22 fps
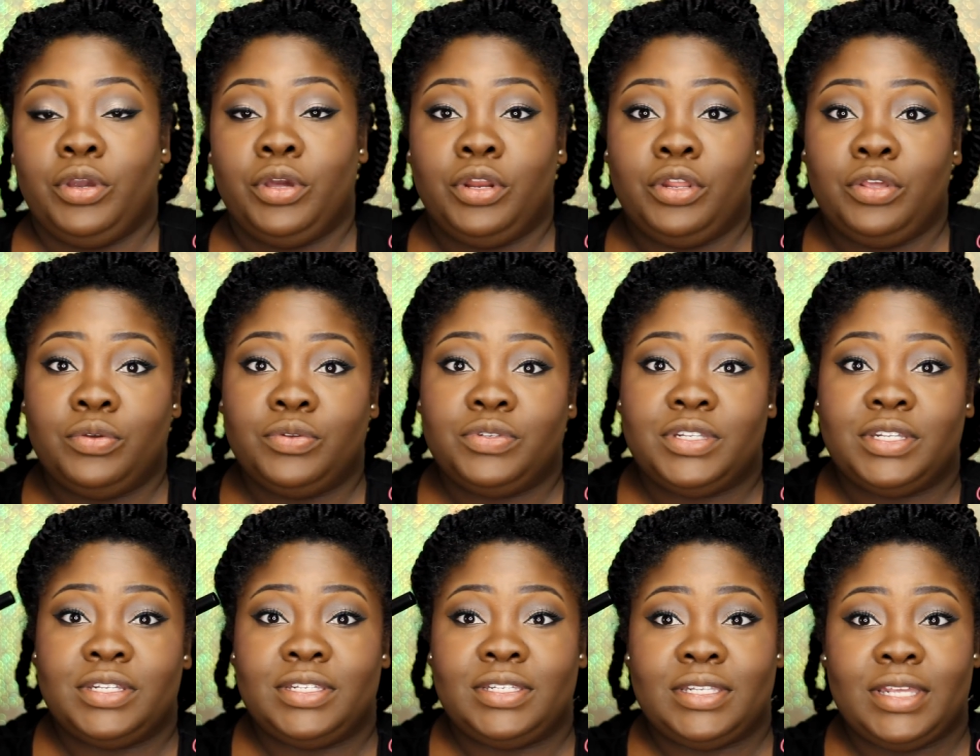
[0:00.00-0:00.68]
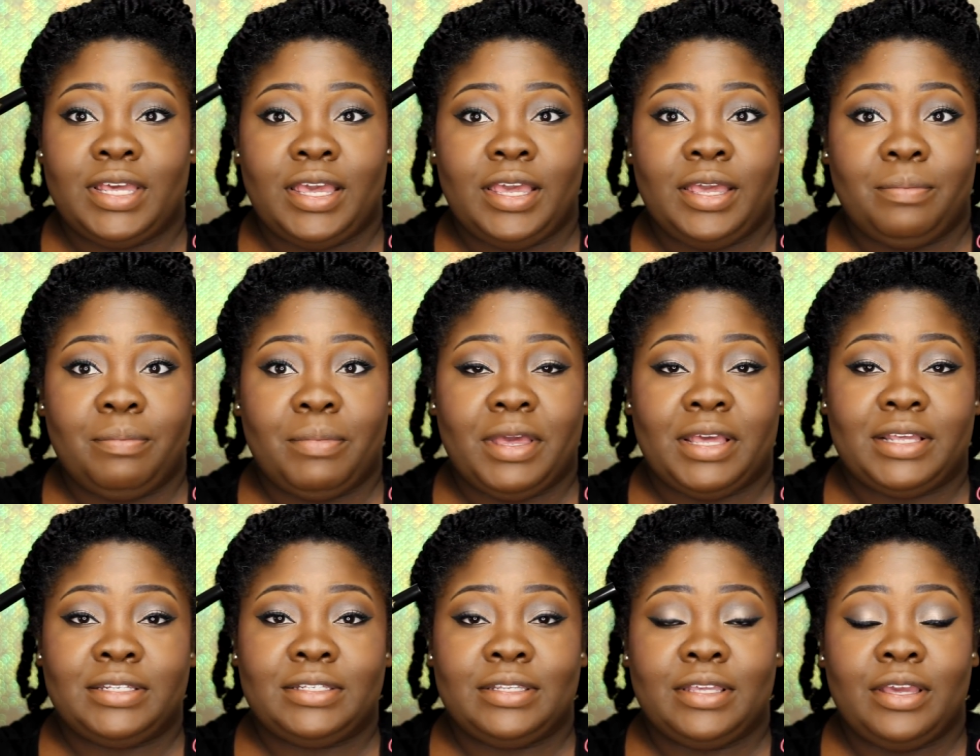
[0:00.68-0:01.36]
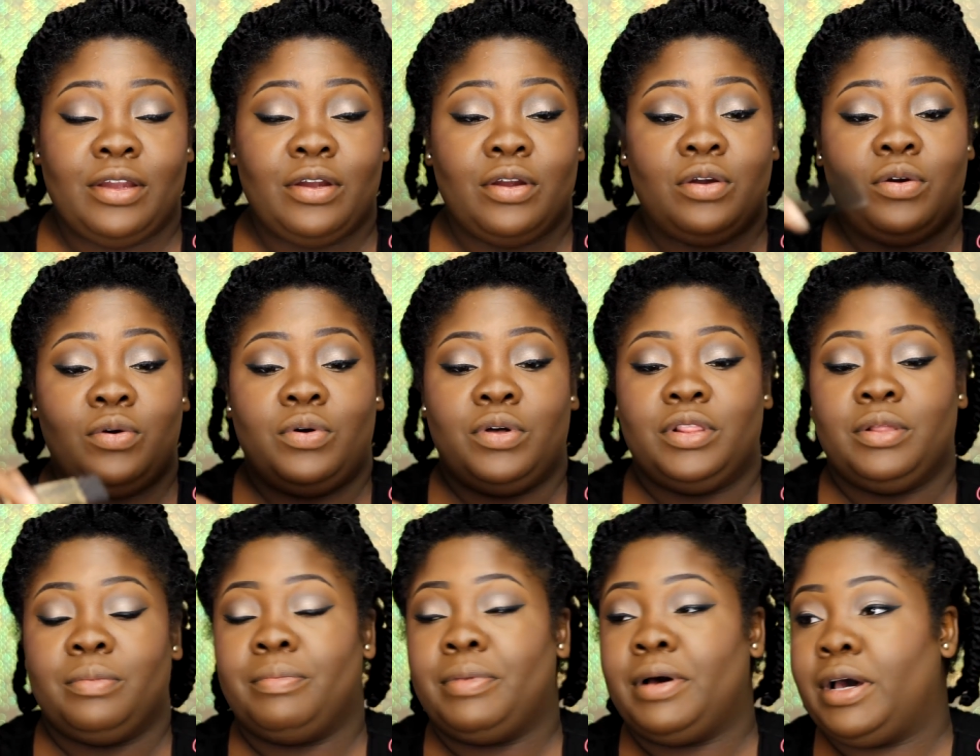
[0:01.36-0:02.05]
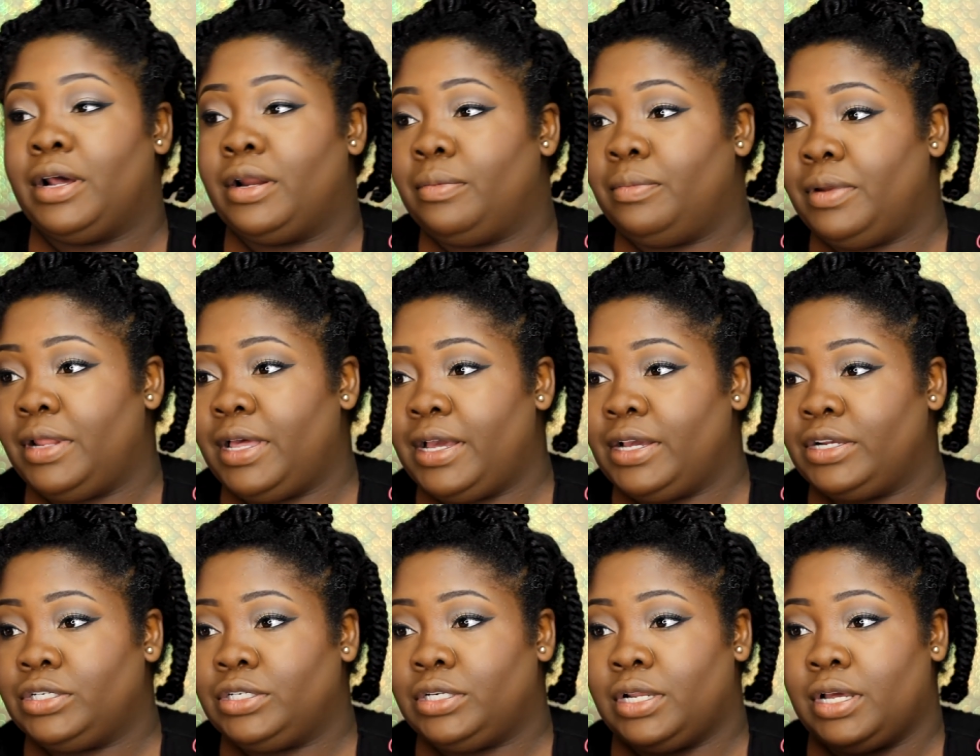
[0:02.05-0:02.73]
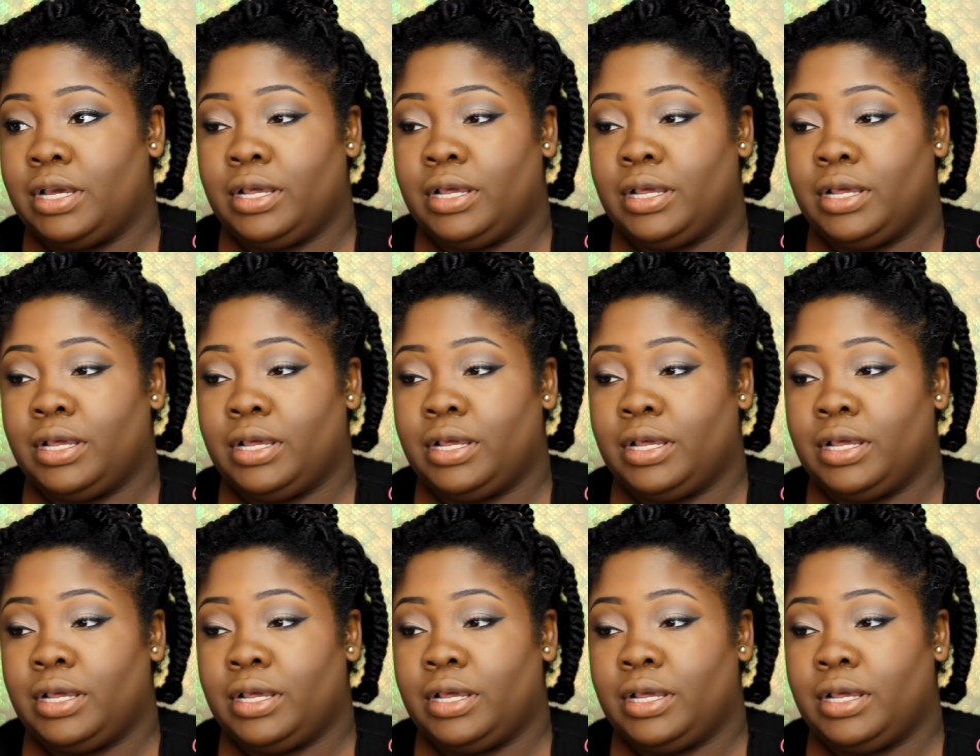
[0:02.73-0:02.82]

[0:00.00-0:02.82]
We're going to use the same mascara on the bottom lash